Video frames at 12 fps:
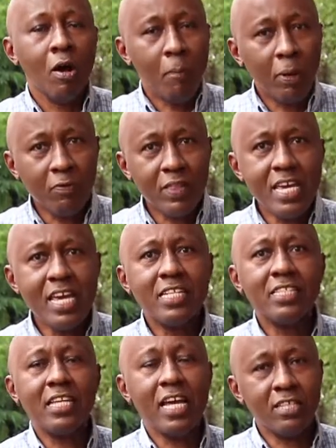But over the
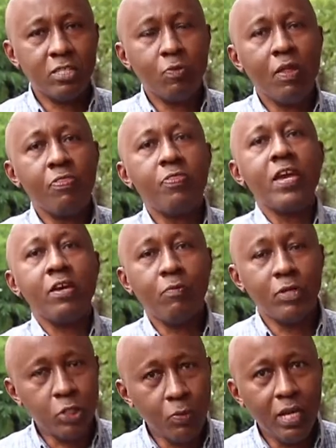years, and this is one thing
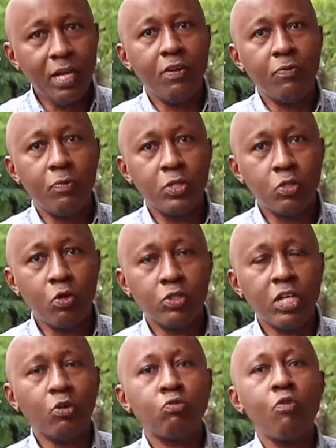which you will learn from this course,
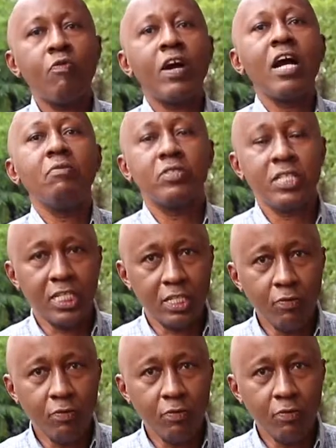how to overcome such.